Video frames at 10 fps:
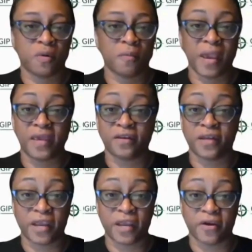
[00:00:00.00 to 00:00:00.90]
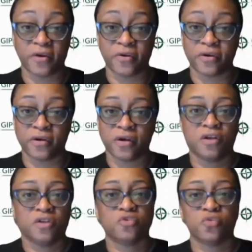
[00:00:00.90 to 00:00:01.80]
made an error
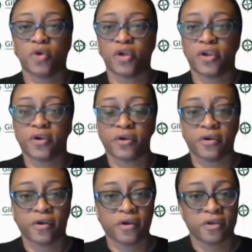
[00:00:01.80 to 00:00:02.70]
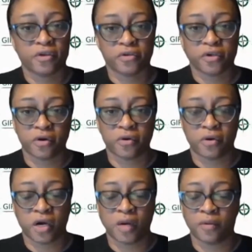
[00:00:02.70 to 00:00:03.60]
to where,
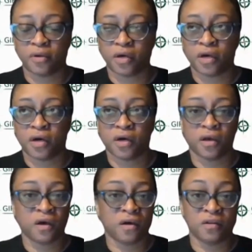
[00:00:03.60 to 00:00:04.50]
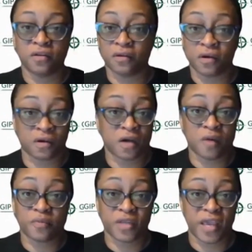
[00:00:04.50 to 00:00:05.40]
a
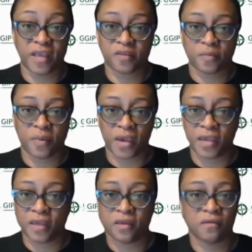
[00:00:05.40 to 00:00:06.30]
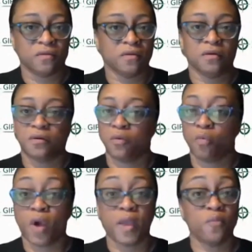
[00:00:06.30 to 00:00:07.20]
company had to pay
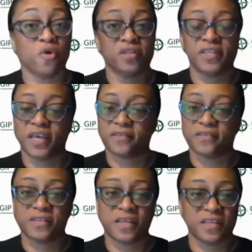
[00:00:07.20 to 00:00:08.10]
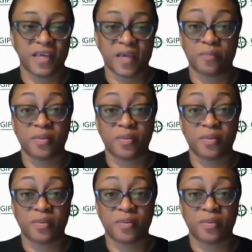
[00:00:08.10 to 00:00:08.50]
way more in taxes that they had